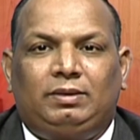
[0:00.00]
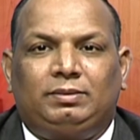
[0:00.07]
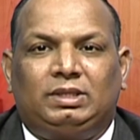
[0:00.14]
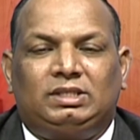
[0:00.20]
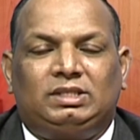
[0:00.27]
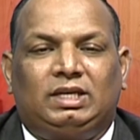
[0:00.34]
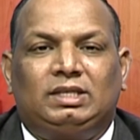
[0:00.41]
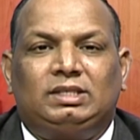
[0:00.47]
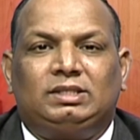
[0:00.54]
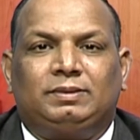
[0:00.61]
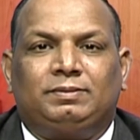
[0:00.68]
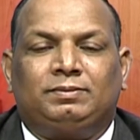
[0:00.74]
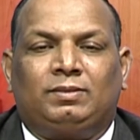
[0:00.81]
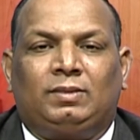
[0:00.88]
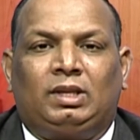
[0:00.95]
it says
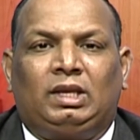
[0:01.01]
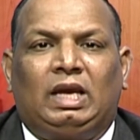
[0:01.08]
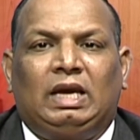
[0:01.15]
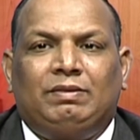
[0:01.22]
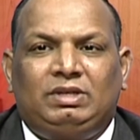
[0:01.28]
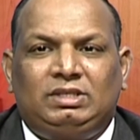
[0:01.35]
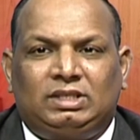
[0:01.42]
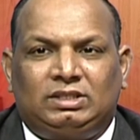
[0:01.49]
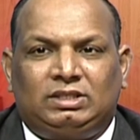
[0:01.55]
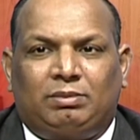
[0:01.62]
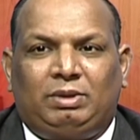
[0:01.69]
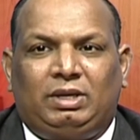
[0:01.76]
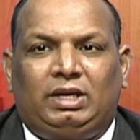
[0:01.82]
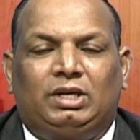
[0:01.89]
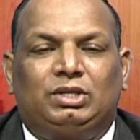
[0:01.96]
every such
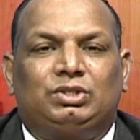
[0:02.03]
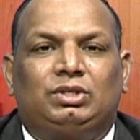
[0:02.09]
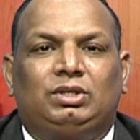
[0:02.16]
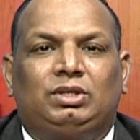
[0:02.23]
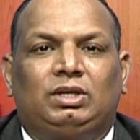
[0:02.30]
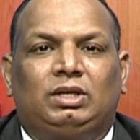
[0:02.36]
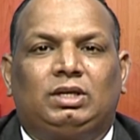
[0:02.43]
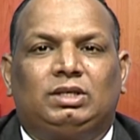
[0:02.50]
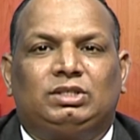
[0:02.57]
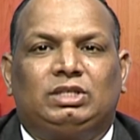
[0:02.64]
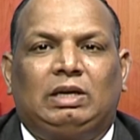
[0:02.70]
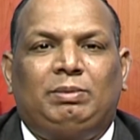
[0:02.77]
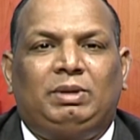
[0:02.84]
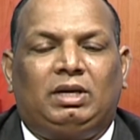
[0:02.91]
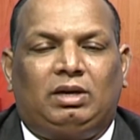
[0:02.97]
application shall
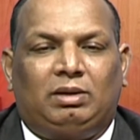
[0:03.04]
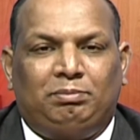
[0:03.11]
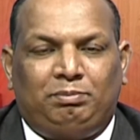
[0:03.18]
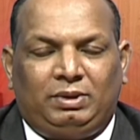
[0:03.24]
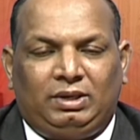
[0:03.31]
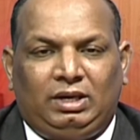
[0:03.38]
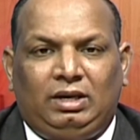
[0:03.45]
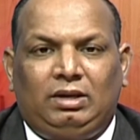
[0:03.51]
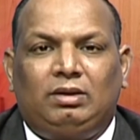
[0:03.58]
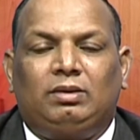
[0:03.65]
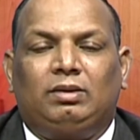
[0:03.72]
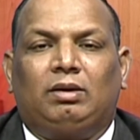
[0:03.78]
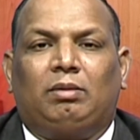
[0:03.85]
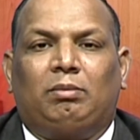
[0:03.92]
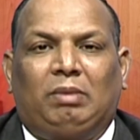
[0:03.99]
be accompanied
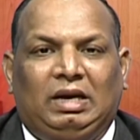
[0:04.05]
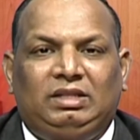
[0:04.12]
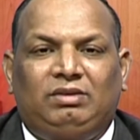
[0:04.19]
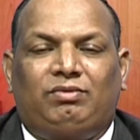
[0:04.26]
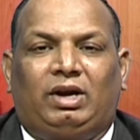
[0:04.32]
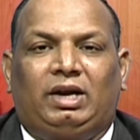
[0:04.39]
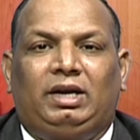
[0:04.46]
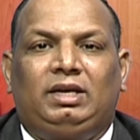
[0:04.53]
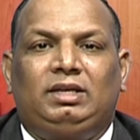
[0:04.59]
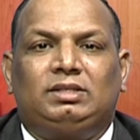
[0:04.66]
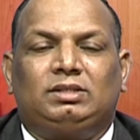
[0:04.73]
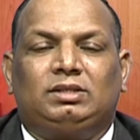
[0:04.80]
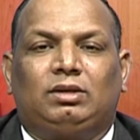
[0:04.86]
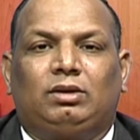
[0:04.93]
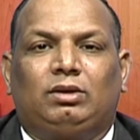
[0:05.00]
by the findings
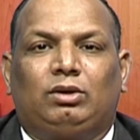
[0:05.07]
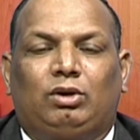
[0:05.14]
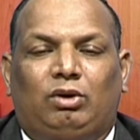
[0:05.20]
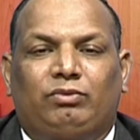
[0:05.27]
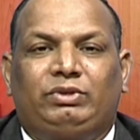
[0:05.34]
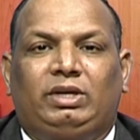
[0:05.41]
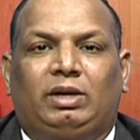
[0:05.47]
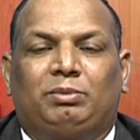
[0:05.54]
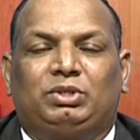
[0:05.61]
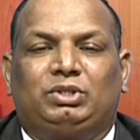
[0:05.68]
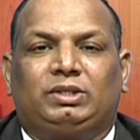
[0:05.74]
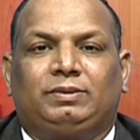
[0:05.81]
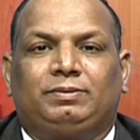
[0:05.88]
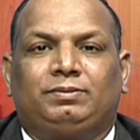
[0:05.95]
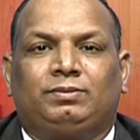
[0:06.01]
of the commission.
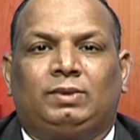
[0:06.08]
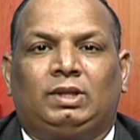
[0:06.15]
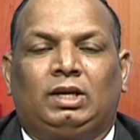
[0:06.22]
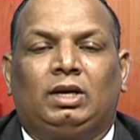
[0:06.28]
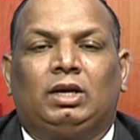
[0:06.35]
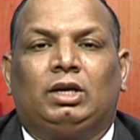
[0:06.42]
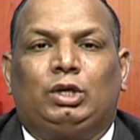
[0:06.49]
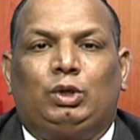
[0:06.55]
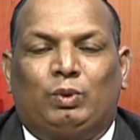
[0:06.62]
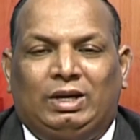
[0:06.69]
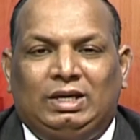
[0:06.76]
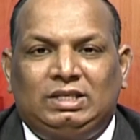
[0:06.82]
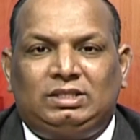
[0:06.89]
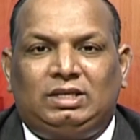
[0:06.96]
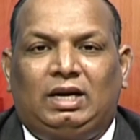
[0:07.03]
You
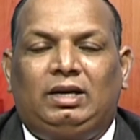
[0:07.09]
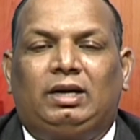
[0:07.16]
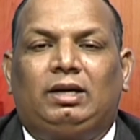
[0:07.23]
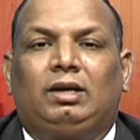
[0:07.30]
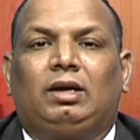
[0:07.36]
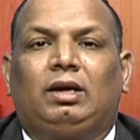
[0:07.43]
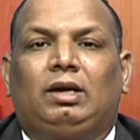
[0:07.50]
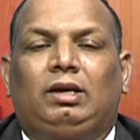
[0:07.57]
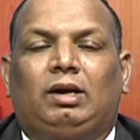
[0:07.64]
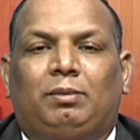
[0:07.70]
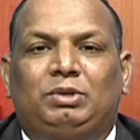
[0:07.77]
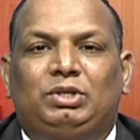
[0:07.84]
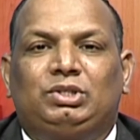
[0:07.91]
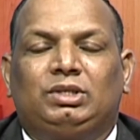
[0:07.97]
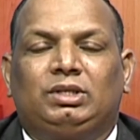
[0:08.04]
understand that
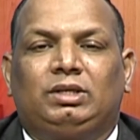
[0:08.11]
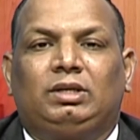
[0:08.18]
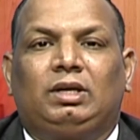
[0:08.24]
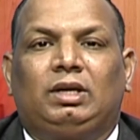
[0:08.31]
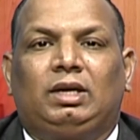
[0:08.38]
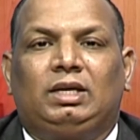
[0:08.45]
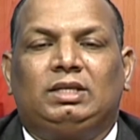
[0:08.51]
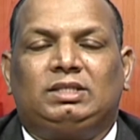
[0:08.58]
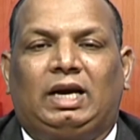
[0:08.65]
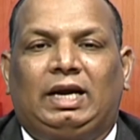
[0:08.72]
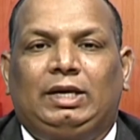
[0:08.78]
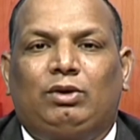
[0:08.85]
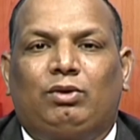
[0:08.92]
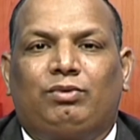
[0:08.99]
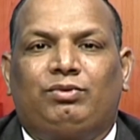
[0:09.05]
commission is kind
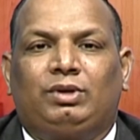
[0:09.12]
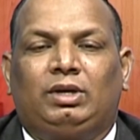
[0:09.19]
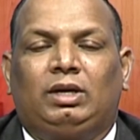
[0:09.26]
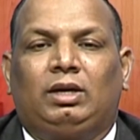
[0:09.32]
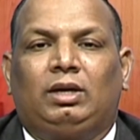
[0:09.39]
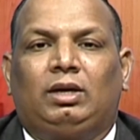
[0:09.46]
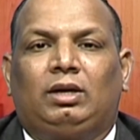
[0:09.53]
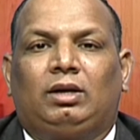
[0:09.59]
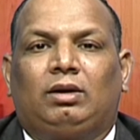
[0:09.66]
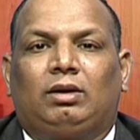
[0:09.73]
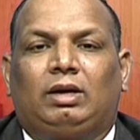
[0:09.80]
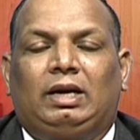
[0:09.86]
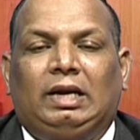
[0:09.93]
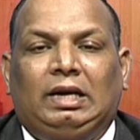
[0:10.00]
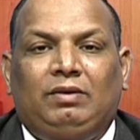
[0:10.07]
of
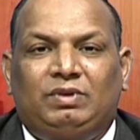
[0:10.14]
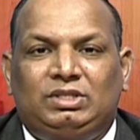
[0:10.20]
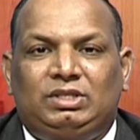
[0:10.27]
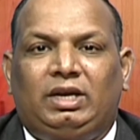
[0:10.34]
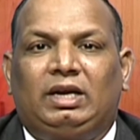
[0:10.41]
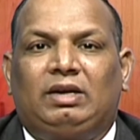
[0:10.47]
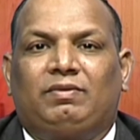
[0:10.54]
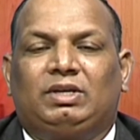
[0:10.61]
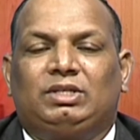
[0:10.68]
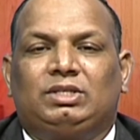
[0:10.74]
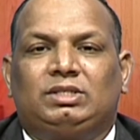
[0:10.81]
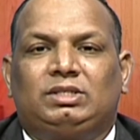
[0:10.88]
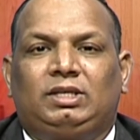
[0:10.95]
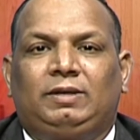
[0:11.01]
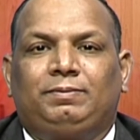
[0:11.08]
an investigative
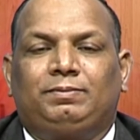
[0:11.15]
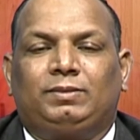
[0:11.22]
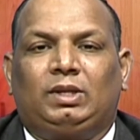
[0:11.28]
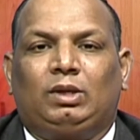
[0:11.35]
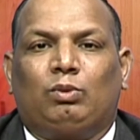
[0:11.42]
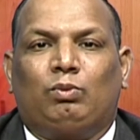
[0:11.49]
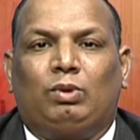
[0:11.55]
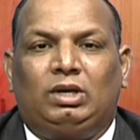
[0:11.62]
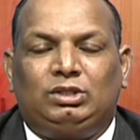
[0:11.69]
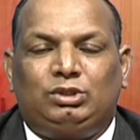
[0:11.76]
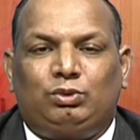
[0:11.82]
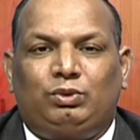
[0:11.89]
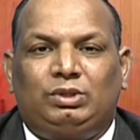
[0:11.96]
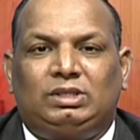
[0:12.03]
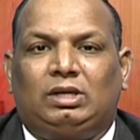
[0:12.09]
agency, works through
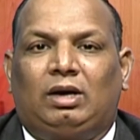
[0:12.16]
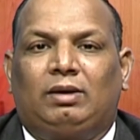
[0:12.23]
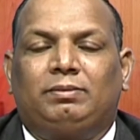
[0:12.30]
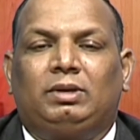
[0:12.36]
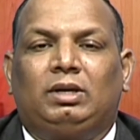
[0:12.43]
its arm,